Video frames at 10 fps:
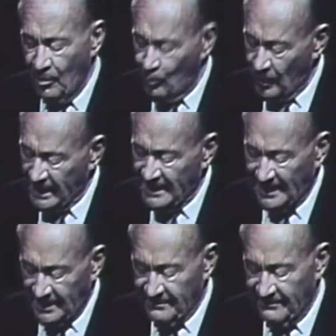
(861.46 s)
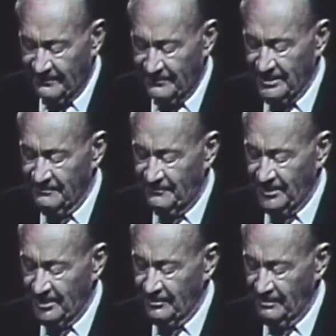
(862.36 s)
We live in
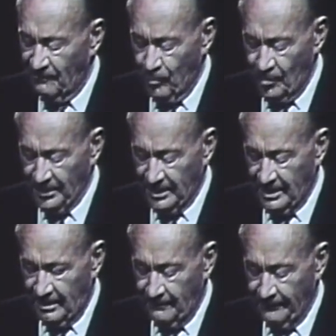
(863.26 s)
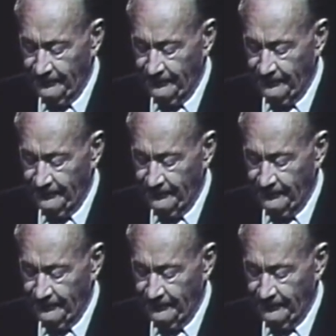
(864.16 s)
fear of war to come.